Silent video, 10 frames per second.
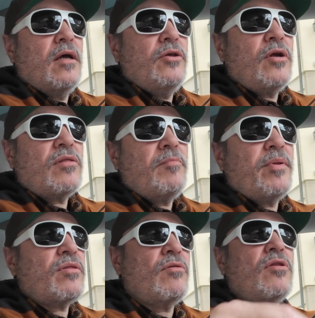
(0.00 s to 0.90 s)
you're
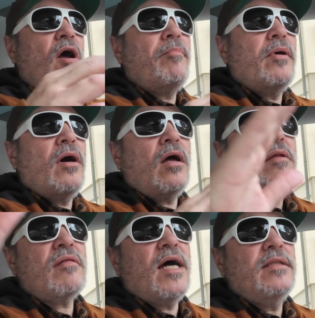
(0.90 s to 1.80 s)
supposed to stop on
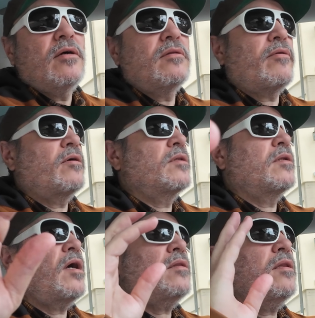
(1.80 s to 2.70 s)
the side of the road,
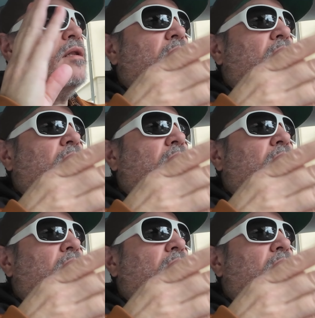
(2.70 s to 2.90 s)
not